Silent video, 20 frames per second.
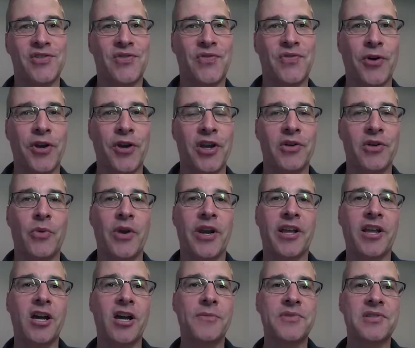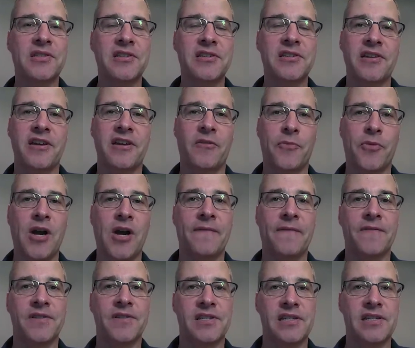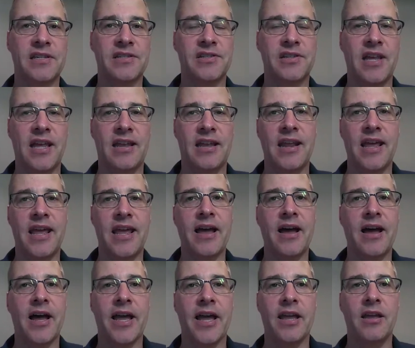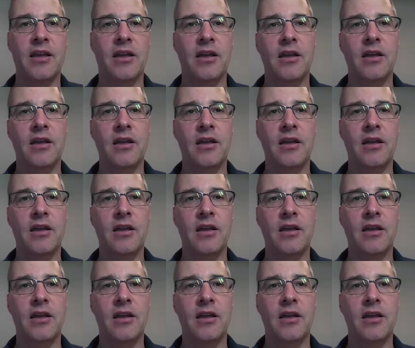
for you. When it comes to these kind of prophecies and AI,